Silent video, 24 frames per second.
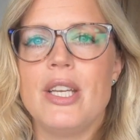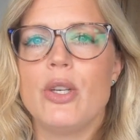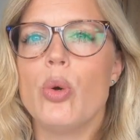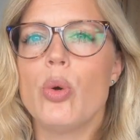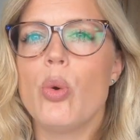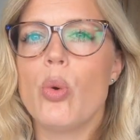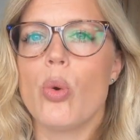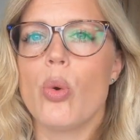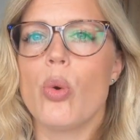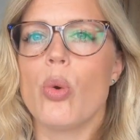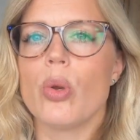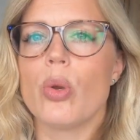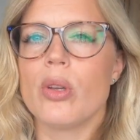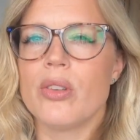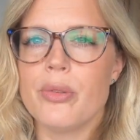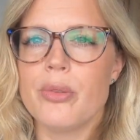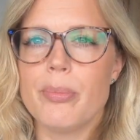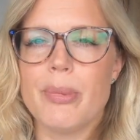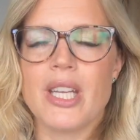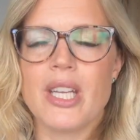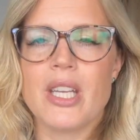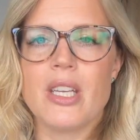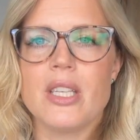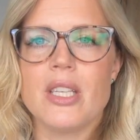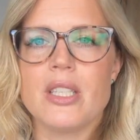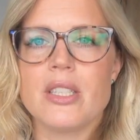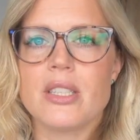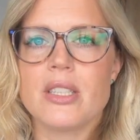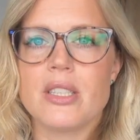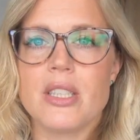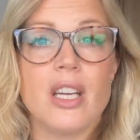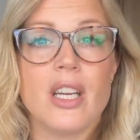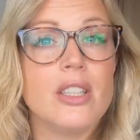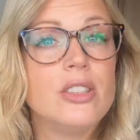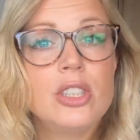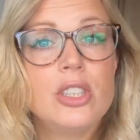hauls because
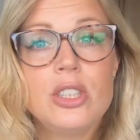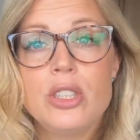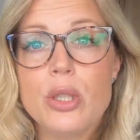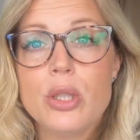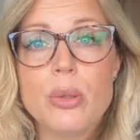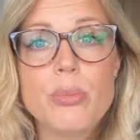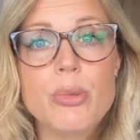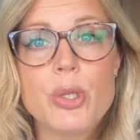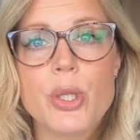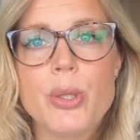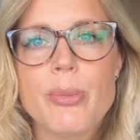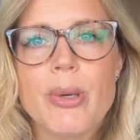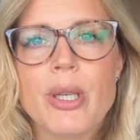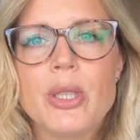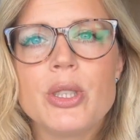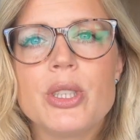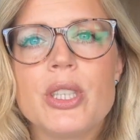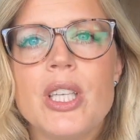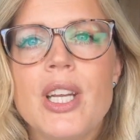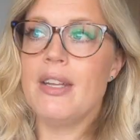I just shop too much.